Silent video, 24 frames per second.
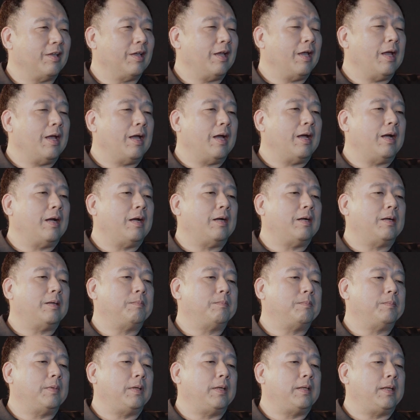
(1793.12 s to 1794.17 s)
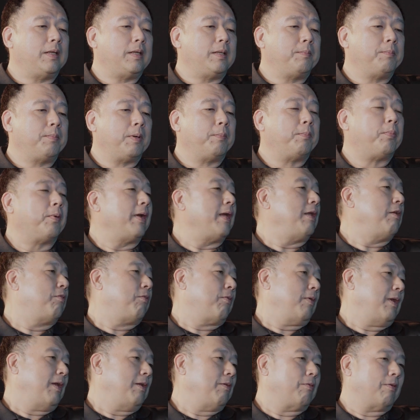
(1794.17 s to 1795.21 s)
Yeah. Um, and then the brain
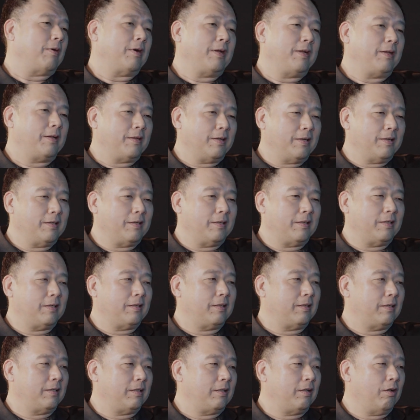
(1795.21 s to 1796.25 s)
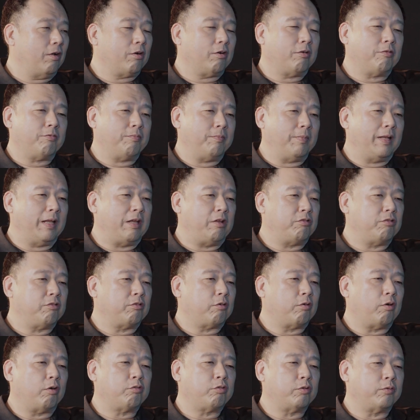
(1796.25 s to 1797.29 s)
drain, right? Yeah. Uh, a lot of
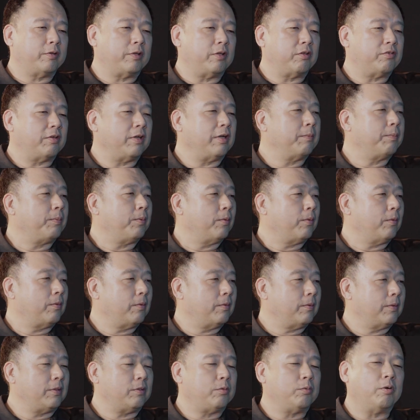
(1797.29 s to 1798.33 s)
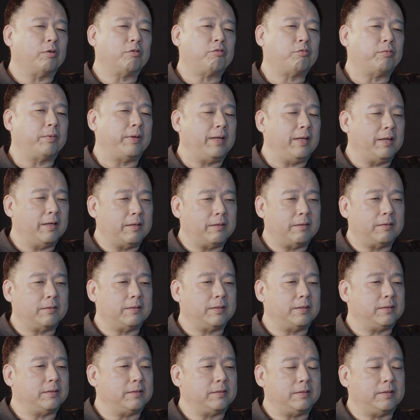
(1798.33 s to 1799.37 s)
Malaysians cross over to Singapore and to Australia
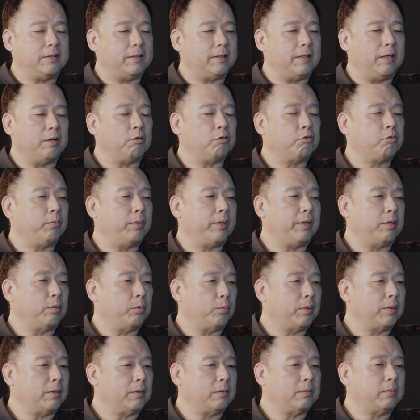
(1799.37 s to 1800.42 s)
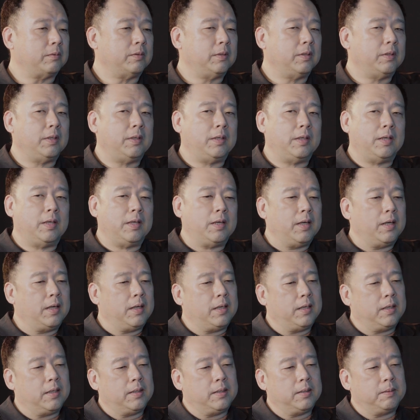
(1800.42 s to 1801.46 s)
and, and elsewhere in the world.
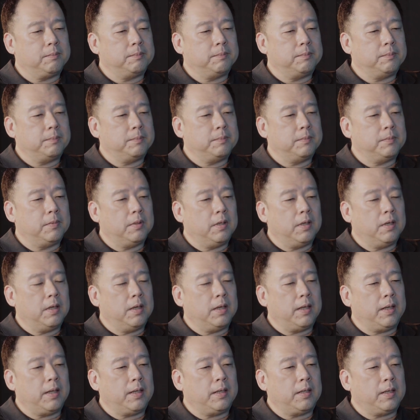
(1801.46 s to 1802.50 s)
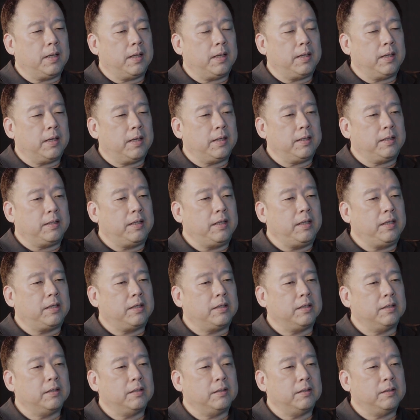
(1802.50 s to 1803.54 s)
Um, and I, I
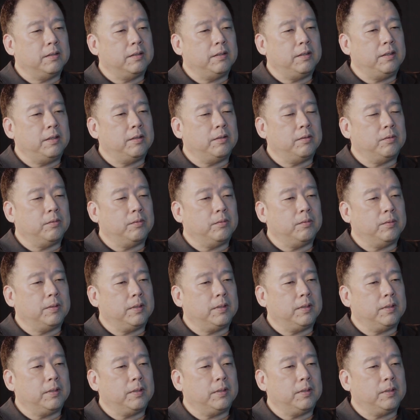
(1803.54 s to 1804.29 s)
think, you know,